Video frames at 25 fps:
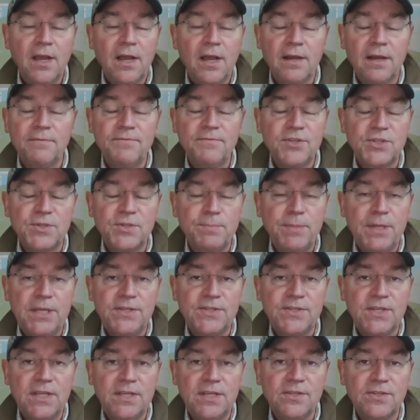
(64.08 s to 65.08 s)
of the
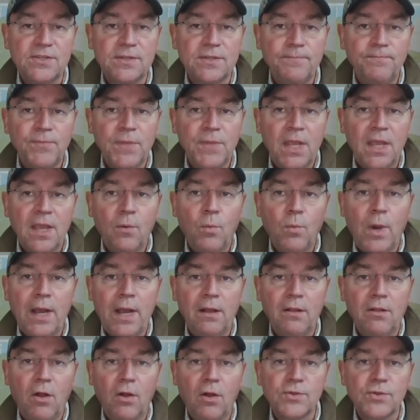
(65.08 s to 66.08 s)
species
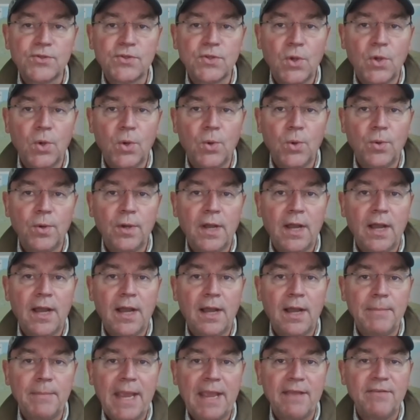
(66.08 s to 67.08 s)
while also
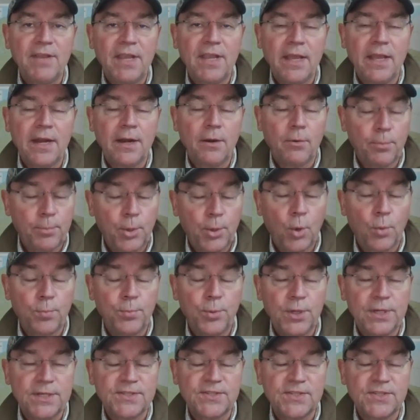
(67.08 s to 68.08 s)
having an
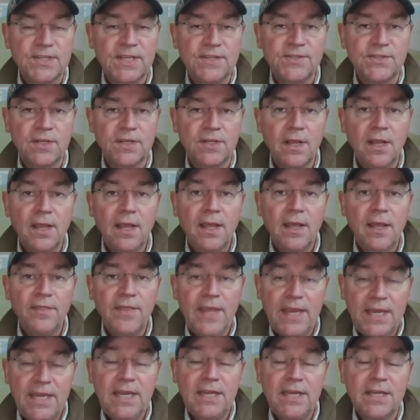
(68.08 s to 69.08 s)
appropriate season.
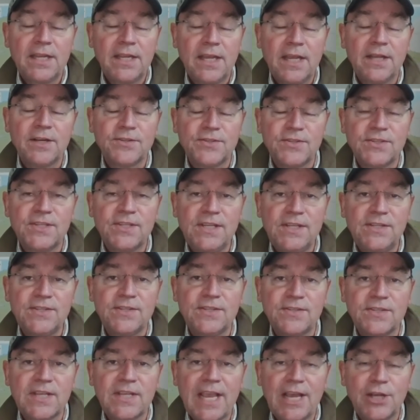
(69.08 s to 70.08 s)
They need to get a
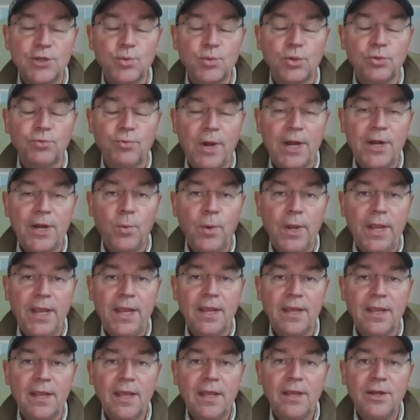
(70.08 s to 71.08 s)
season scheduled right
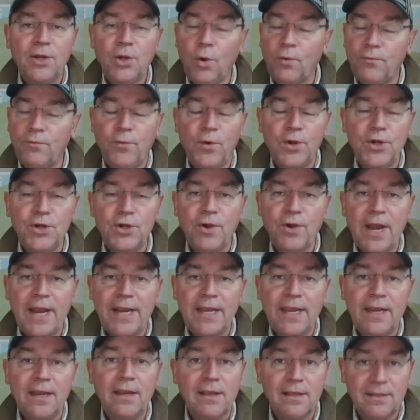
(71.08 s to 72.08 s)
away. No foot
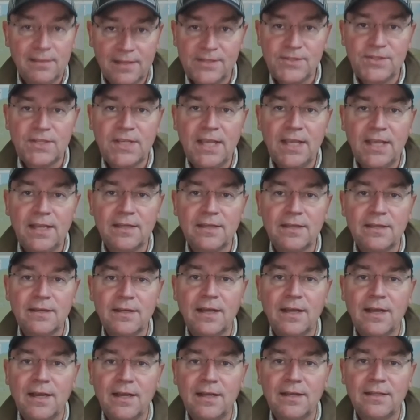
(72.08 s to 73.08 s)
dragging. Let's get
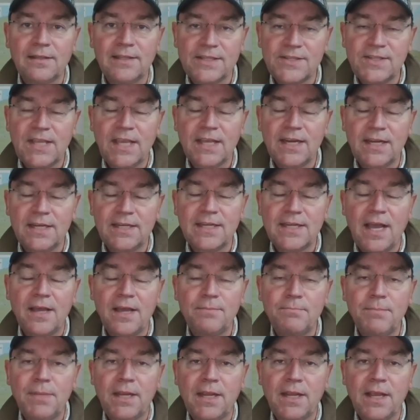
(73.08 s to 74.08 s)
it
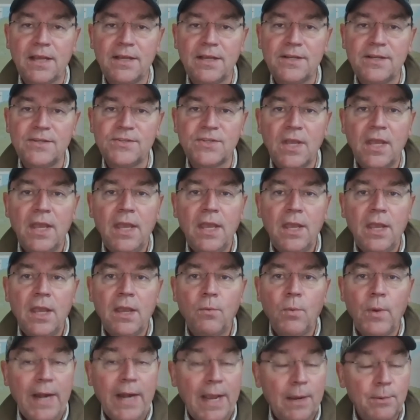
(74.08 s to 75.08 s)
done, because
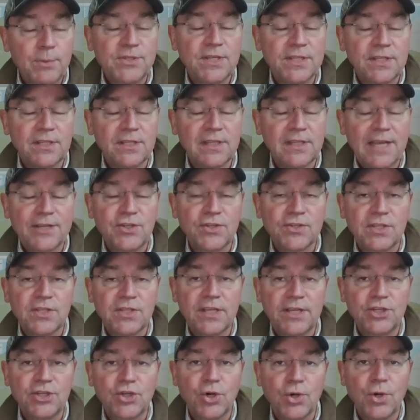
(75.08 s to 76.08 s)
when I was in the
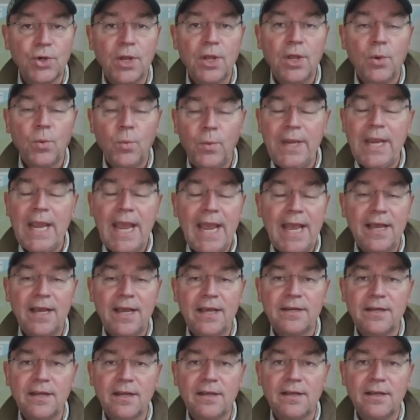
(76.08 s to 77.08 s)
legislature, we
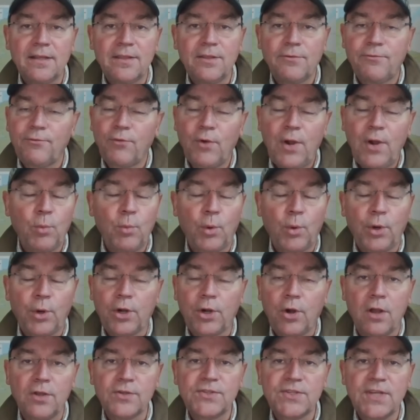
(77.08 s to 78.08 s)
had the framework
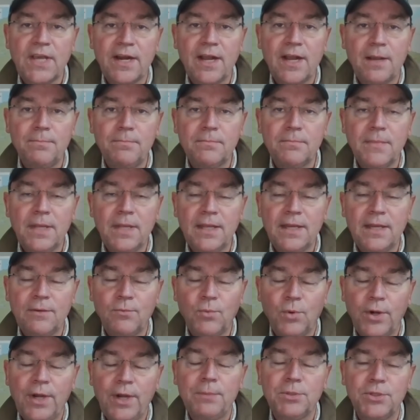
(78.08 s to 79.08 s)
all set up and
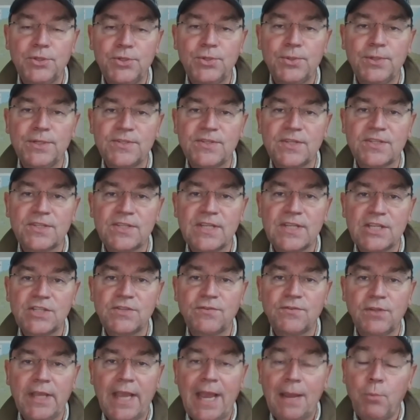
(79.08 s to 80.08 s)
we're able to do it
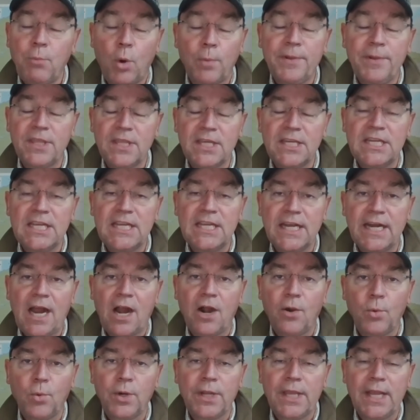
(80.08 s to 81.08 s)
successfully. I'm hoping the
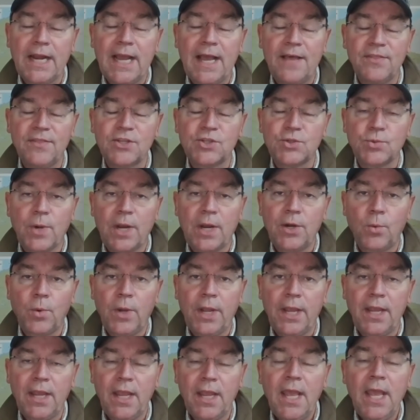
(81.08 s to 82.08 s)
DNR will get on this right
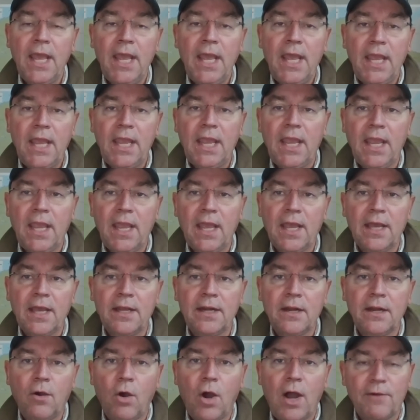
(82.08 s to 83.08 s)
away
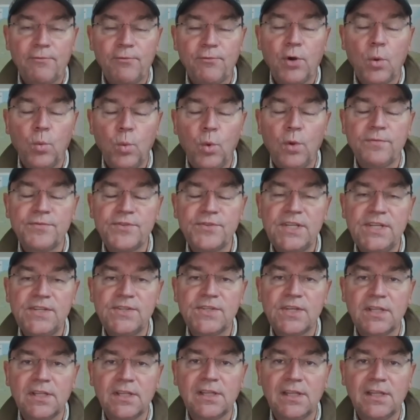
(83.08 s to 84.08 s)
and offer a wolf
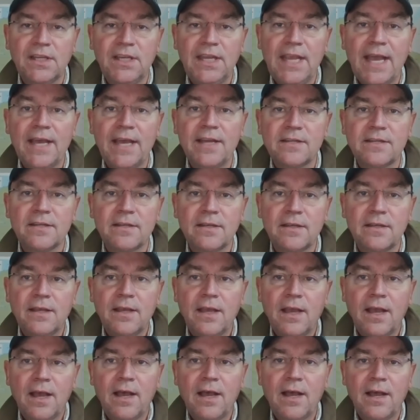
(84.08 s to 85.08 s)
season yet
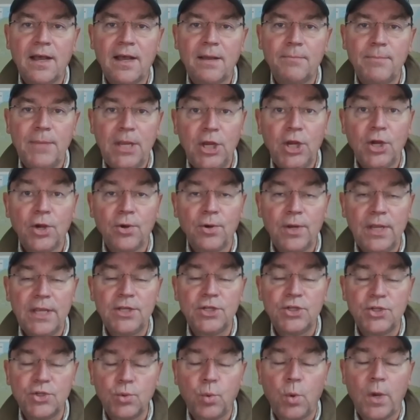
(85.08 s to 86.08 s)
here
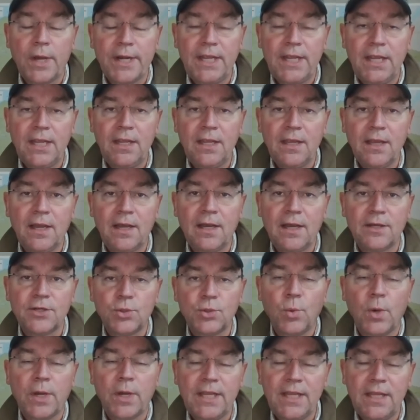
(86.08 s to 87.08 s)
in 2020,
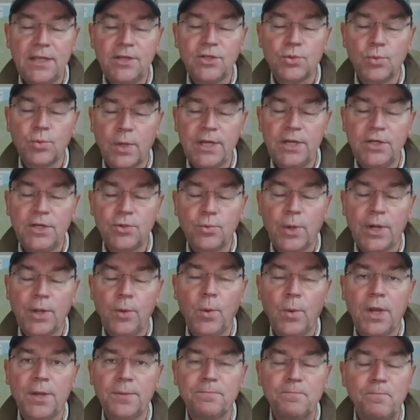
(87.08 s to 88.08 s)

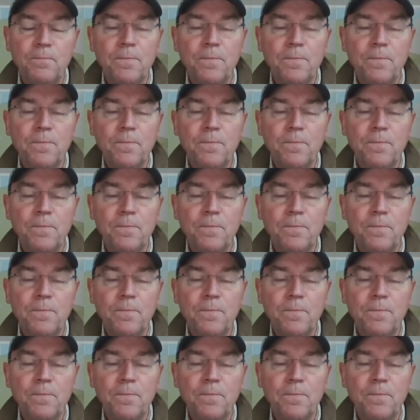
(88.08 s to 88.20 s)
2021.